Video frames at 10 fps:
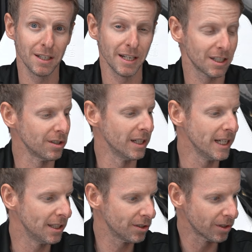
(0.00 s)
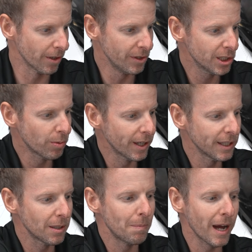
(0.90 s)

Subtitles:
connection each. So this one at the